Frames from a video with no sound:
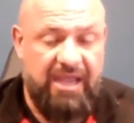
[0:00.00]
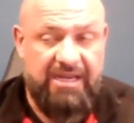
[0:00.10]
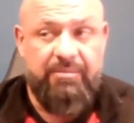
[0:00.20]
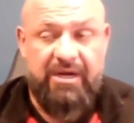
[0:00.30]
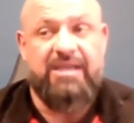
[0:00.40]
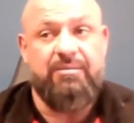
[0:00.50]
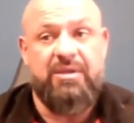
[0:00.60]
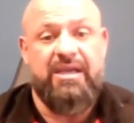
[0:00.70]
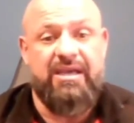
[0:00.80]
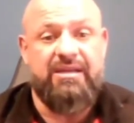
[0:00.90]
anybody can
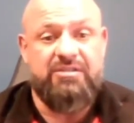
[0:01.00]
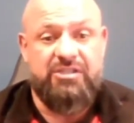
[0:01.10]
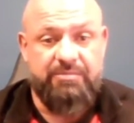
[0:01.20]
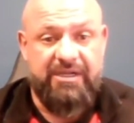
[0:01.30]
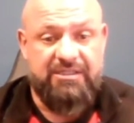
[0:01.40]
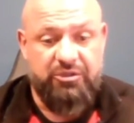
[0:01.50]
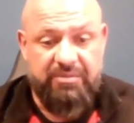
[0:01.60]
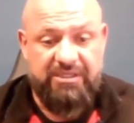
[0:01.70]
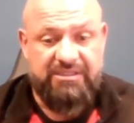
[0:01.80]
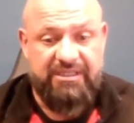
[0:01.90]
be hit just because you're
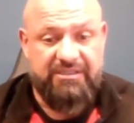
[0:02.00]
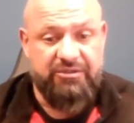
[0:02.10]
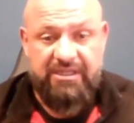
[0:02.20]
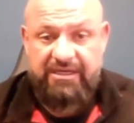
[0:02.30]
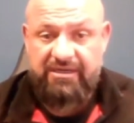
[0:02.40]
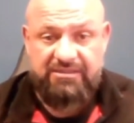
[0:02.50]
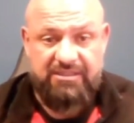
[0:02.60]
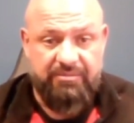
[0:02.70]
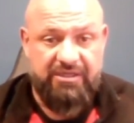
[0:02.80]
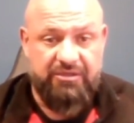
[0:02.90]
busy and you click on
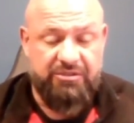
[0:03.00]
something.